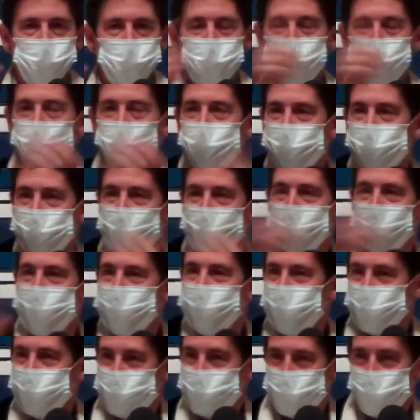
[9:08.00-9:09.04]
Room, where
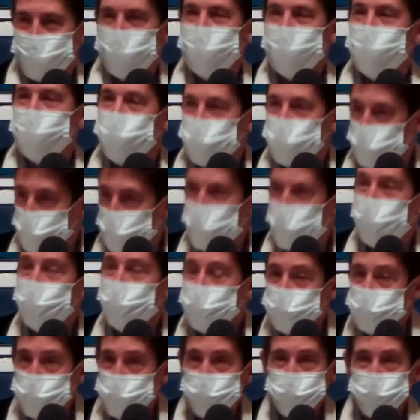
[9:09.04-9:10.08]
we were
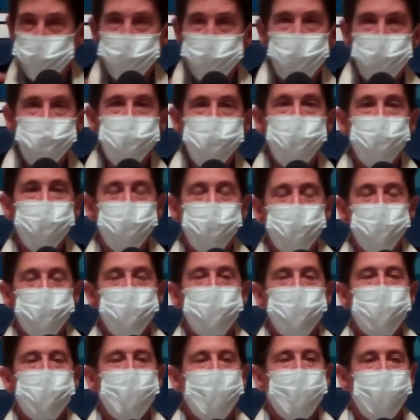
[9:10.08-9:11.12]
calling people's names out?
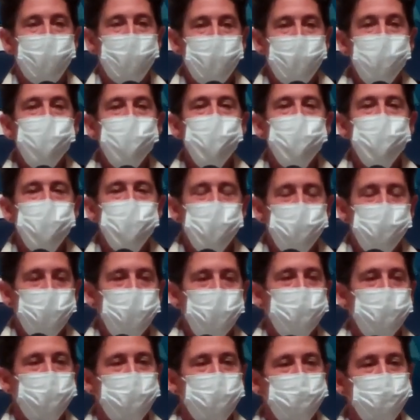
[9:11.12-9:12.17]
Ask me
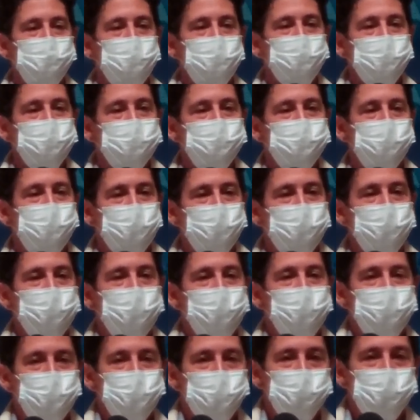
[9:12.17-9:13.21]
about my
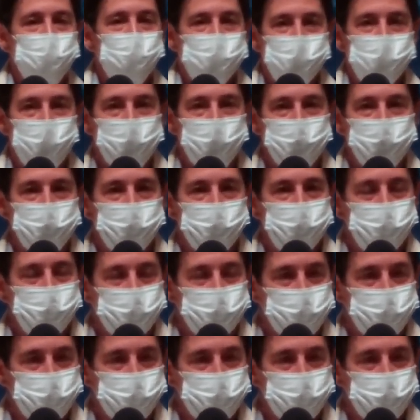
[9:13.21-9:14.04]
5782 self.